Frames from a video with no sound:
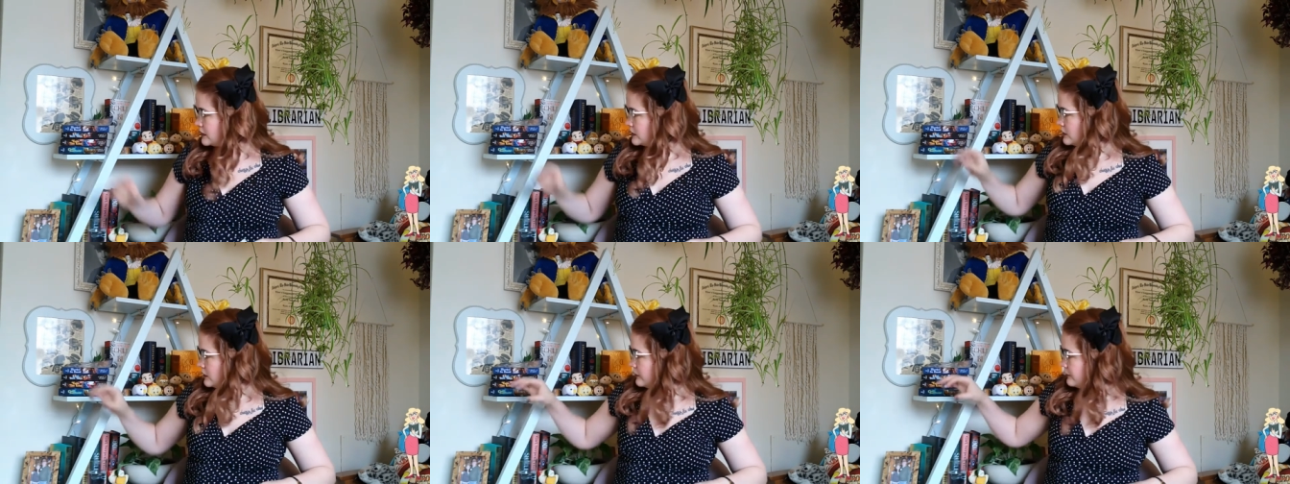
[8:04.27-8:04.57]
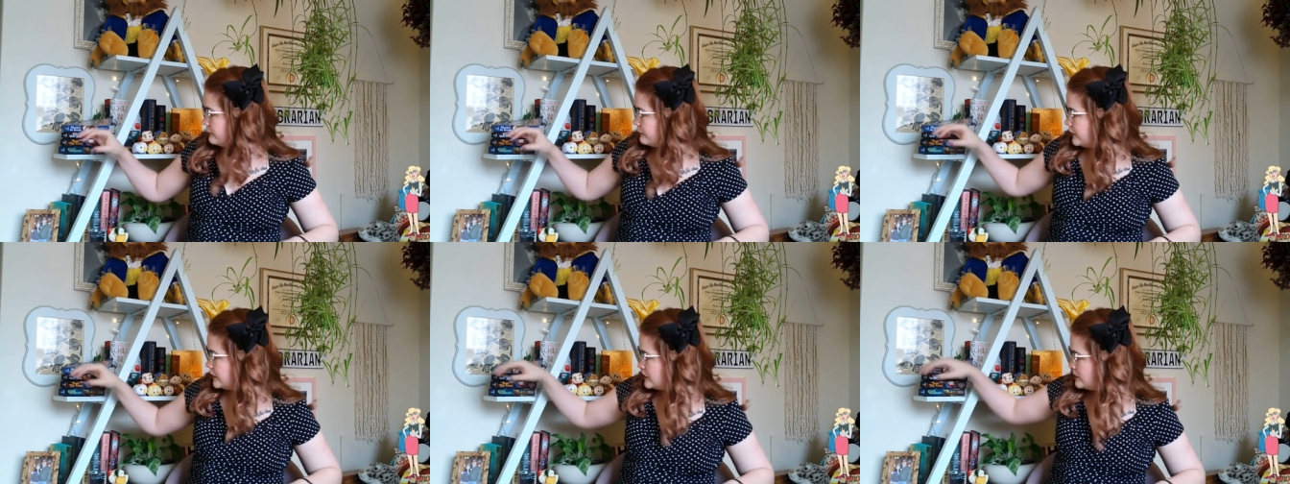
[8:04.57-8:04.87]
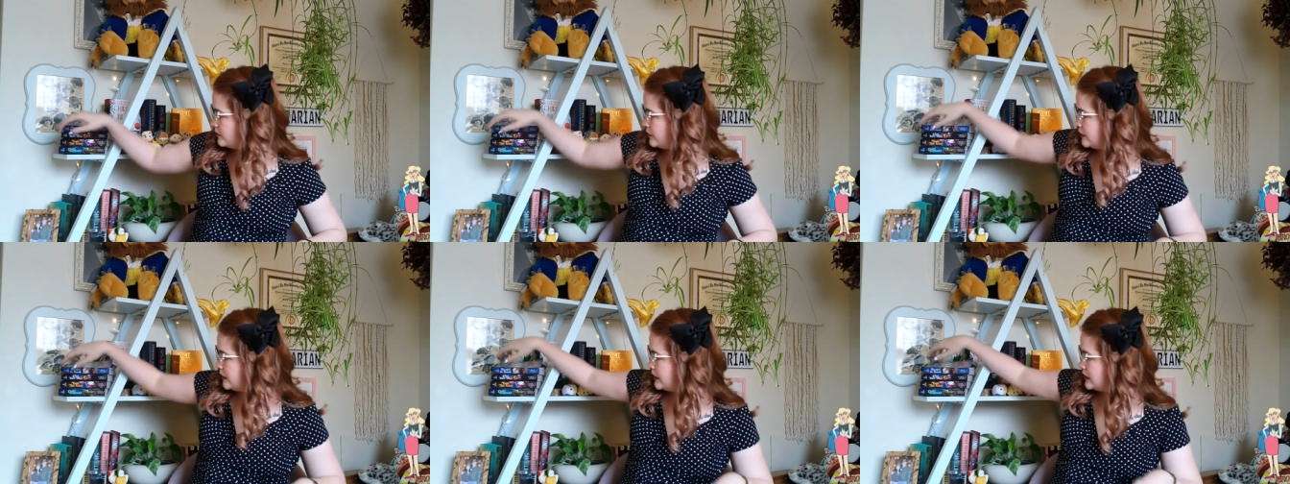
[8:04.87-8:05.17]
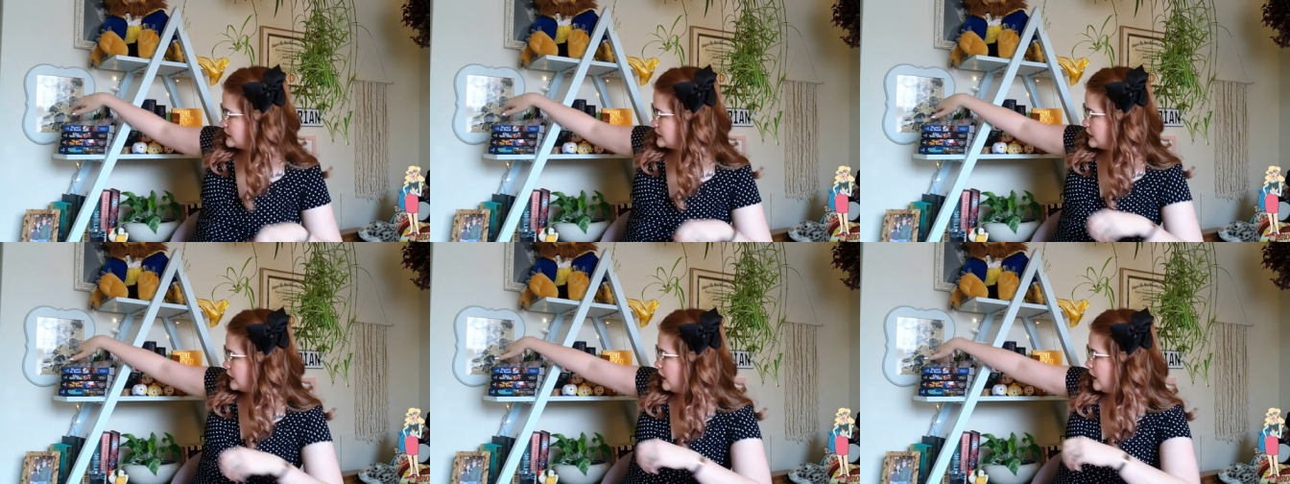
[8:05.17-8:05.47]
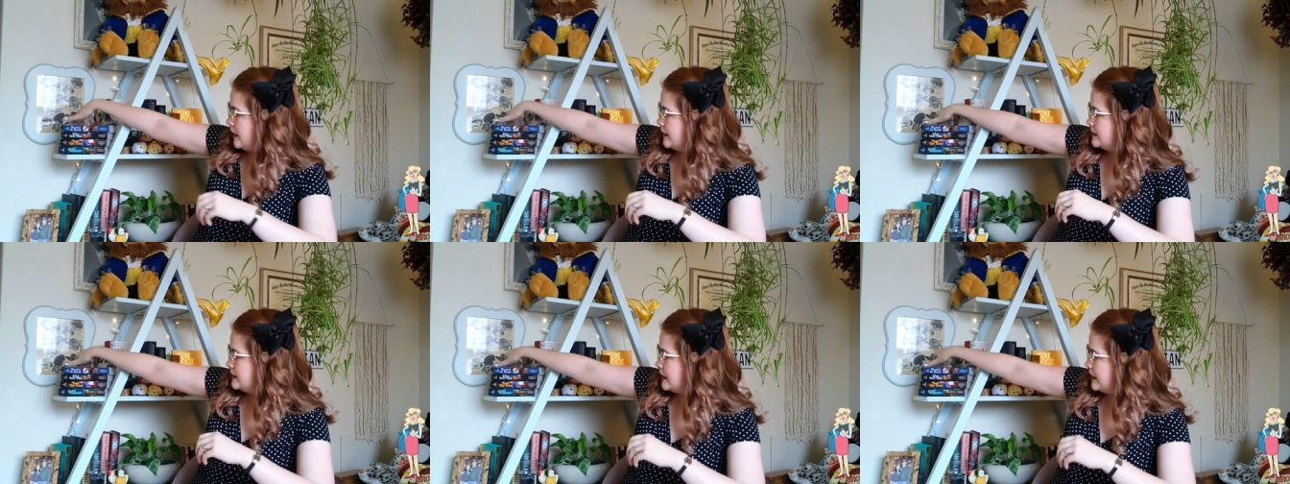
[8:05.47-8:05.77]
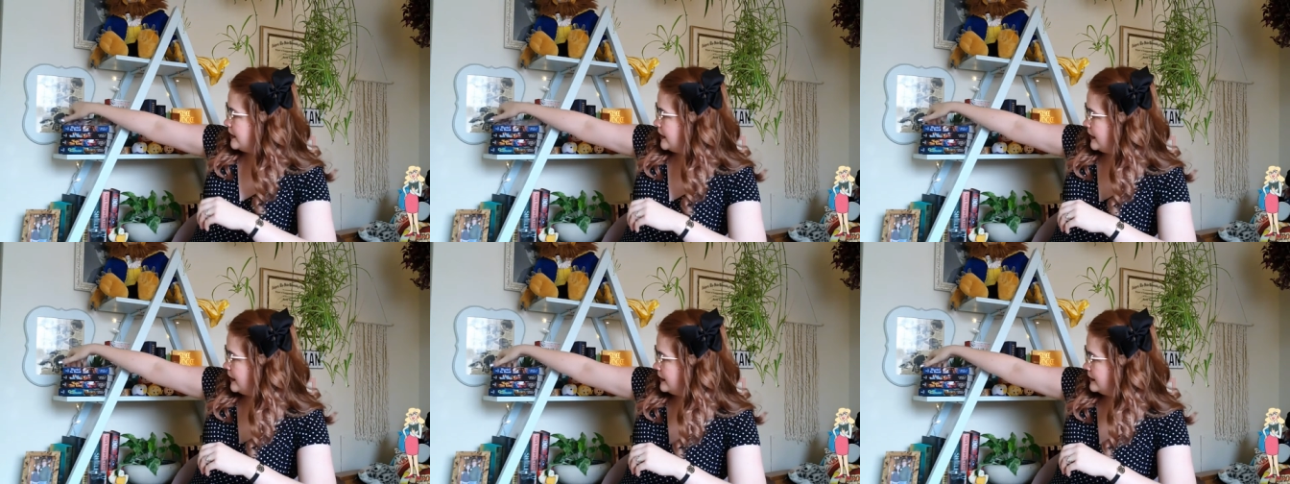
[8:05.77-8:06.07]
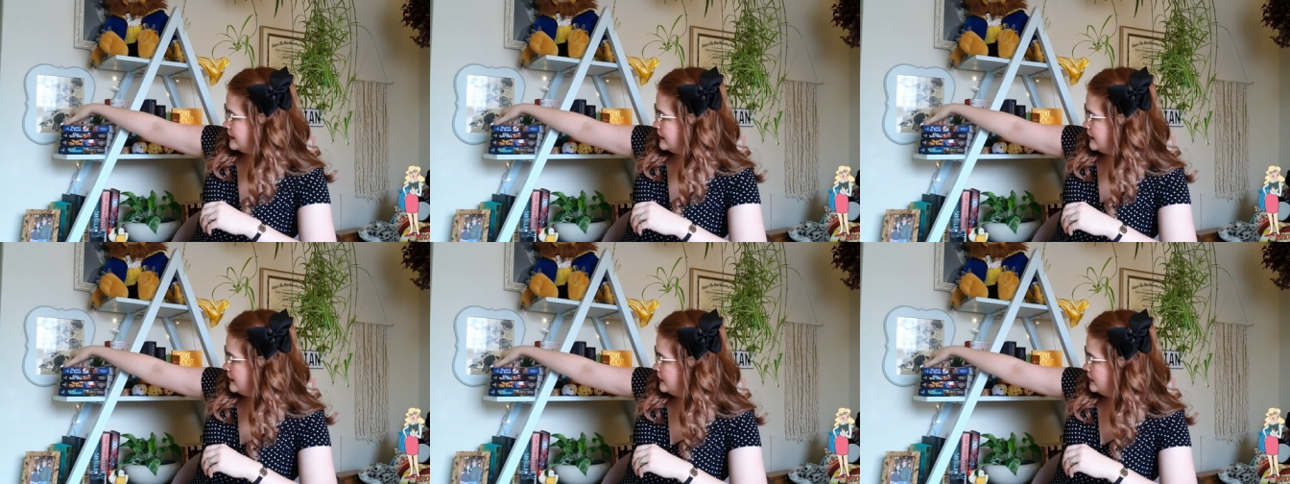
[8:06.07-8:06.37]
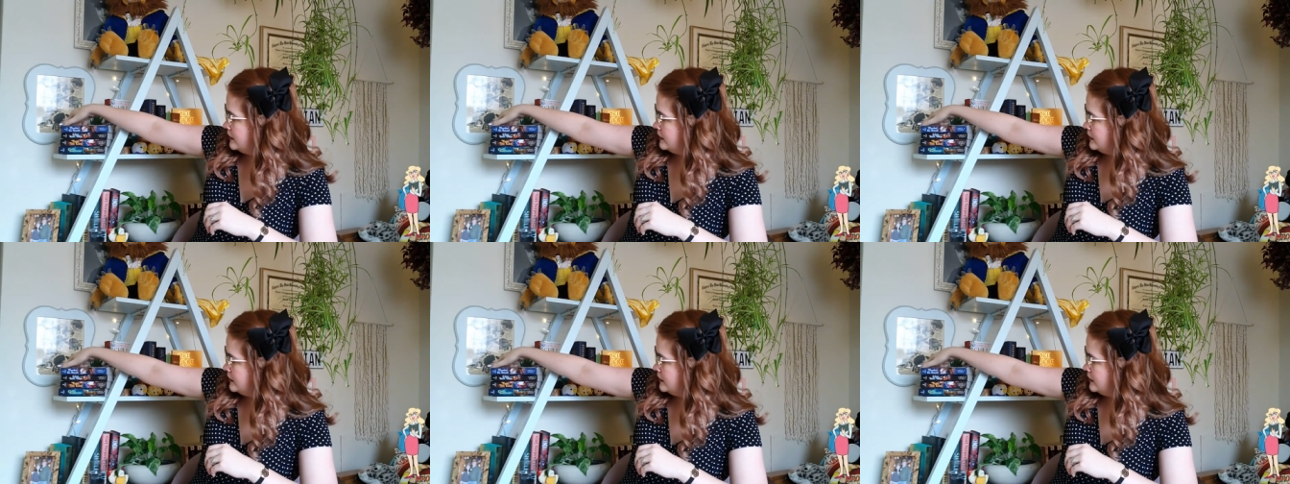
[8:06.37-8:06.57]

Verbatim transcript: So the first book is Caught Dead Handed.